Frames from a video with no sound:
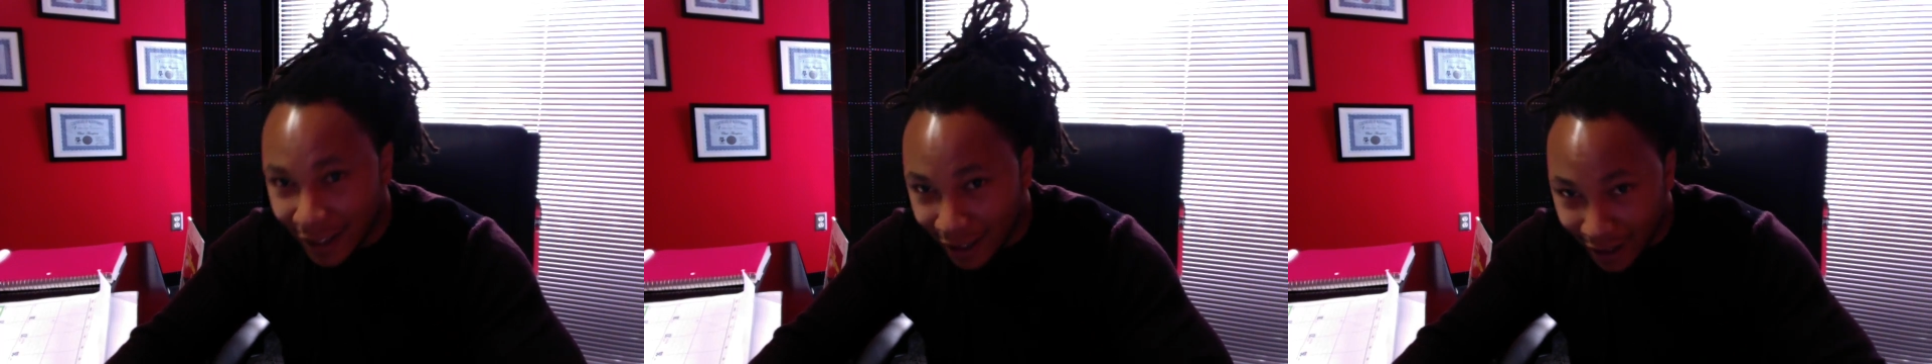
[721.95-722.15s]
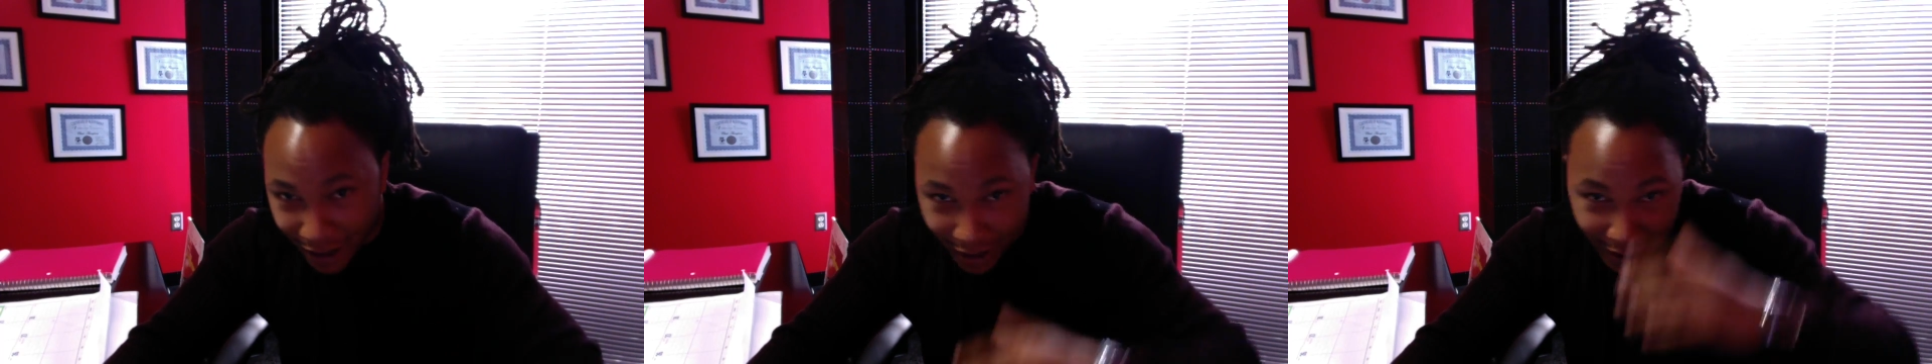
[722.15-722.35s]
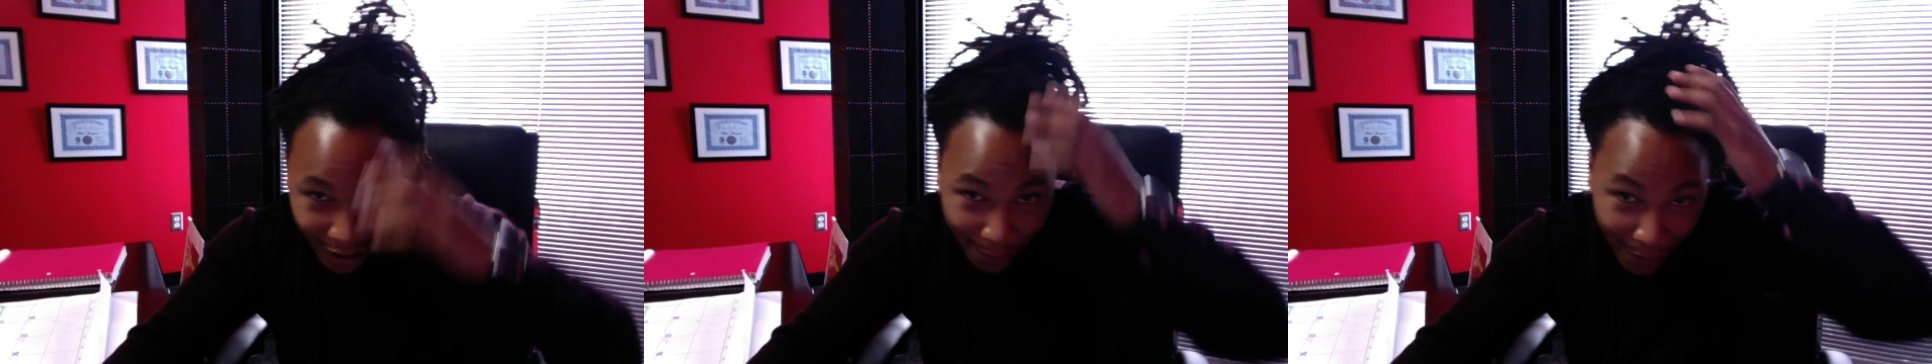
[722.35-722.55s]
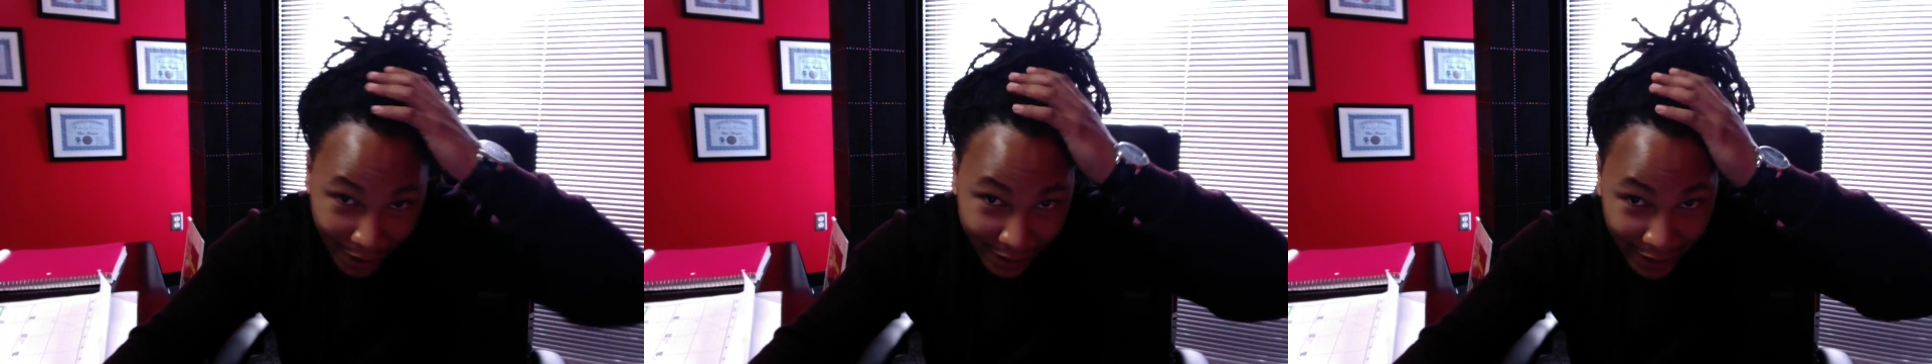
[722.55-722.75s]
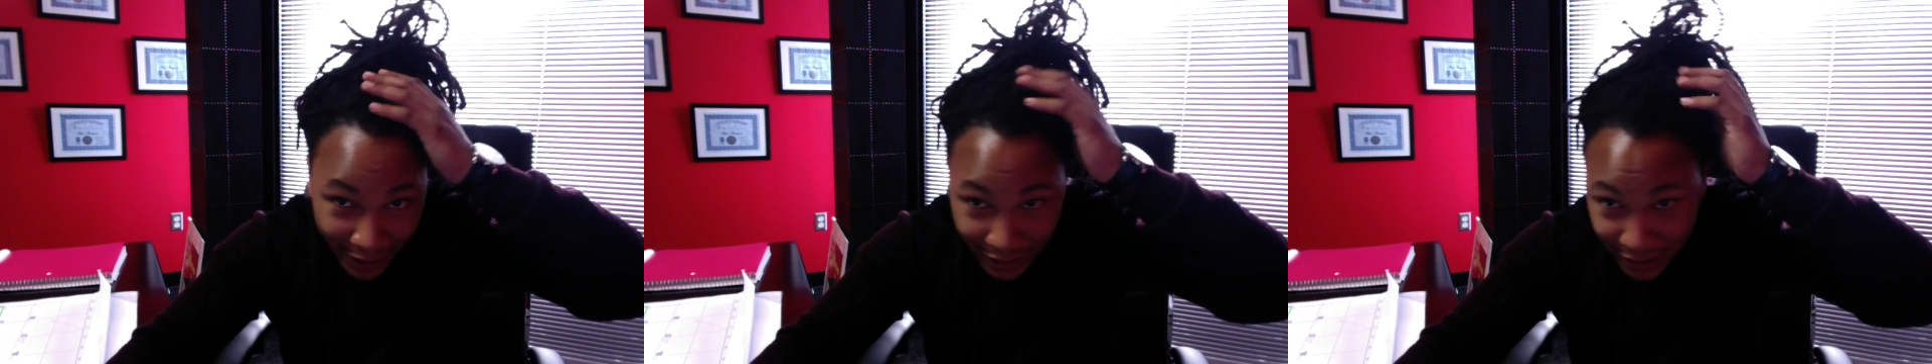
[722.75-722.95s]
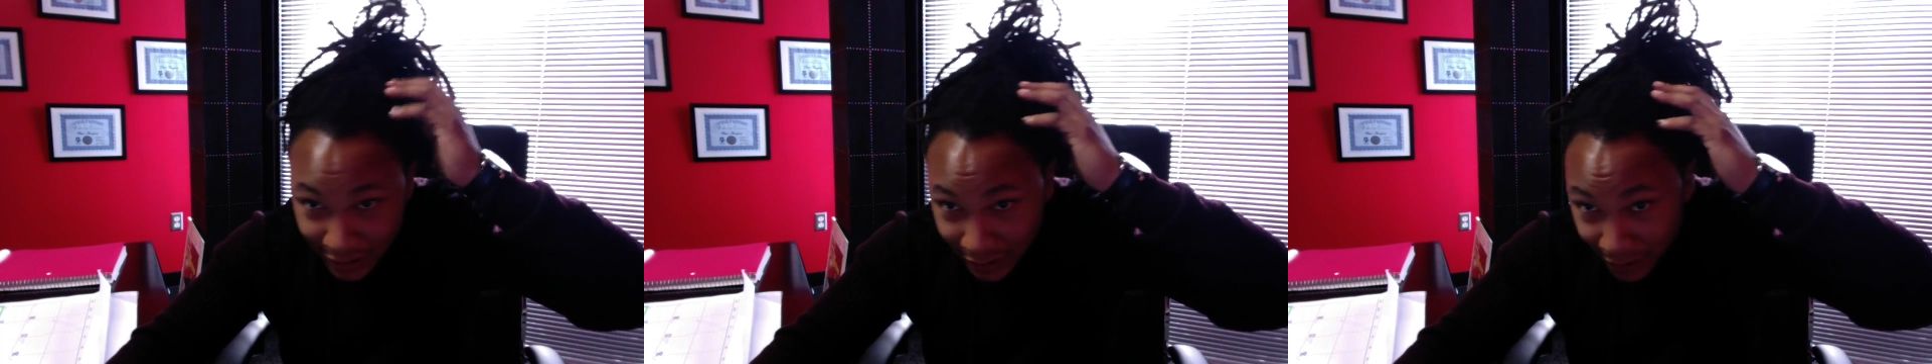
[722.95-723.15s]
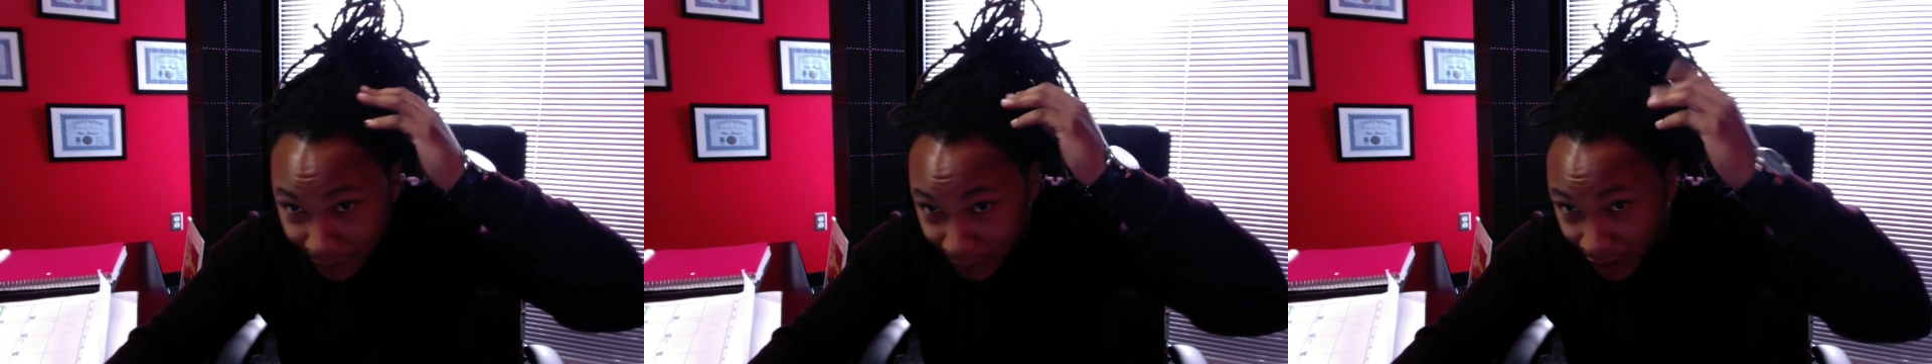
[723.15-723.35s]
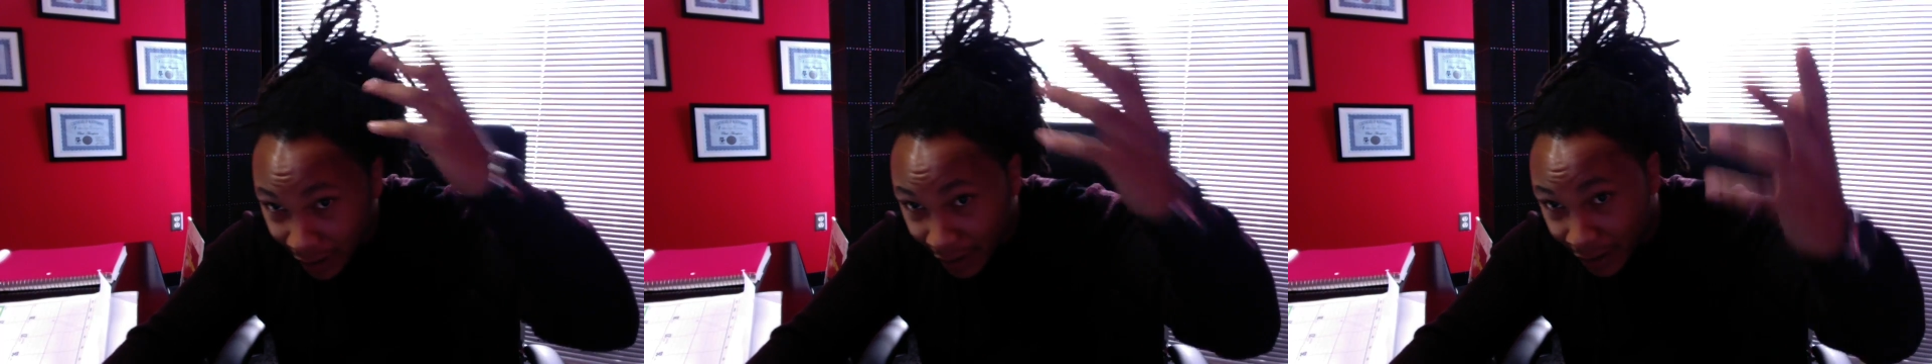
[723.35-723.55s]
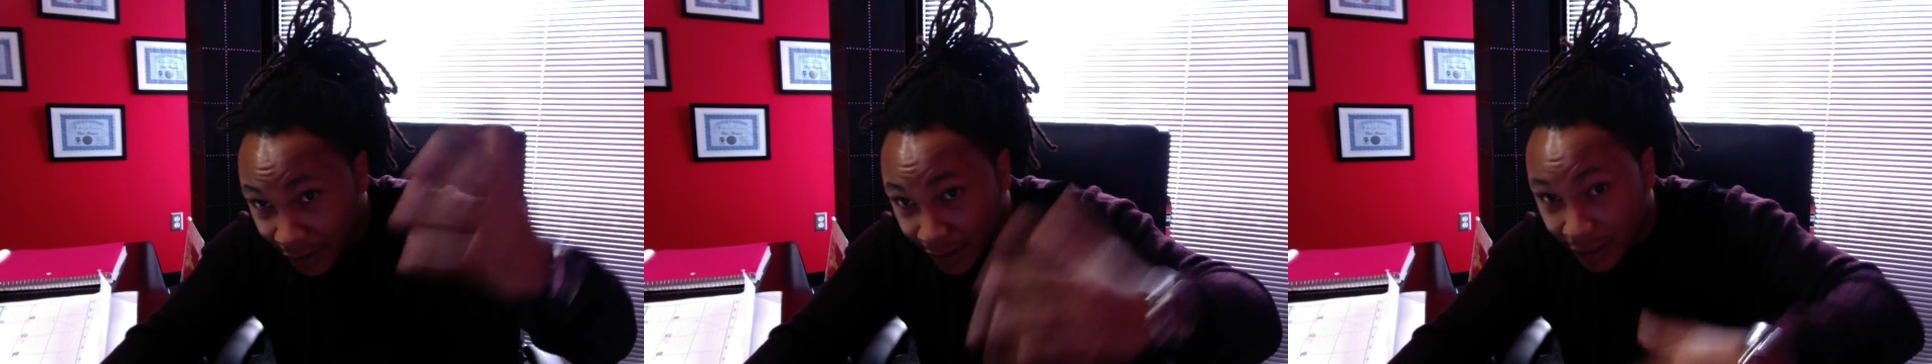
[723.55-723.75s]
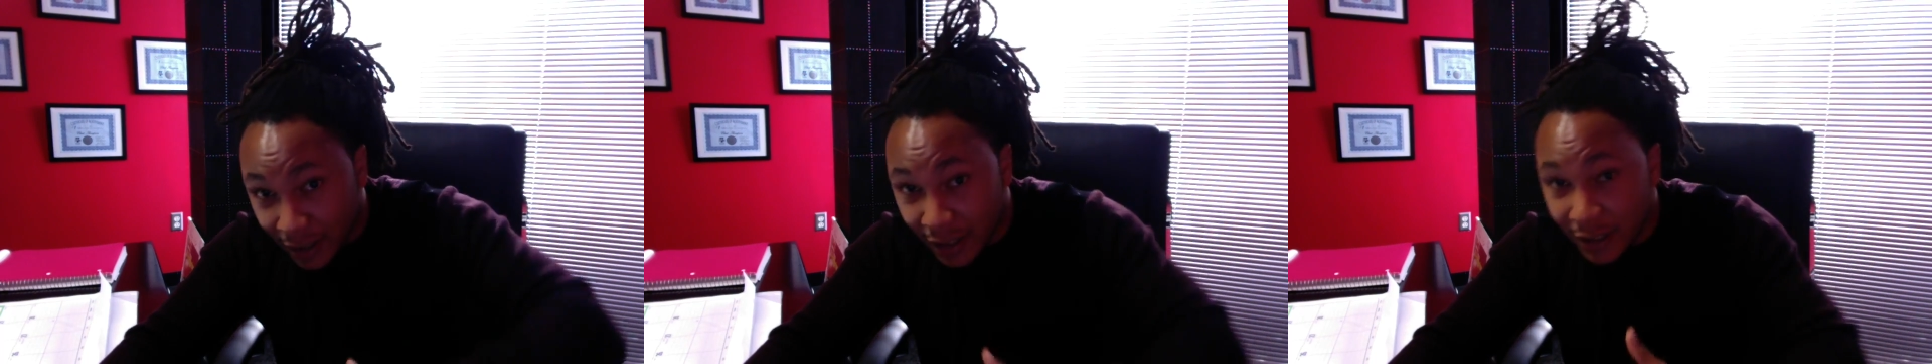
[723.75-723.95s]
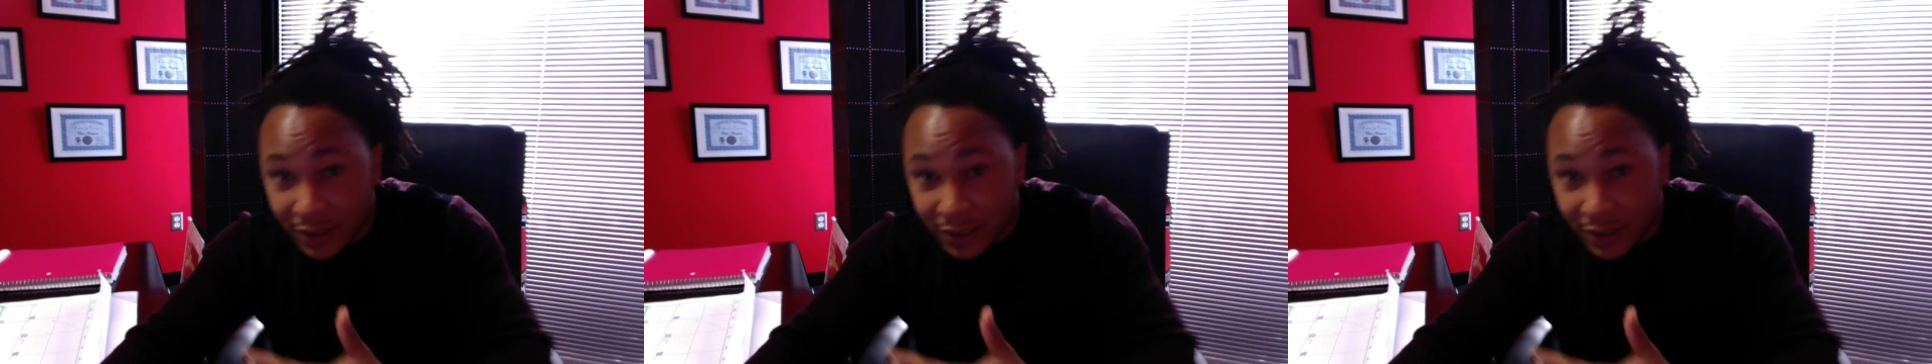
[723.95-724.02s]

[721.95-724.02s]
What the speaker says: I'm about to actually get my hair done.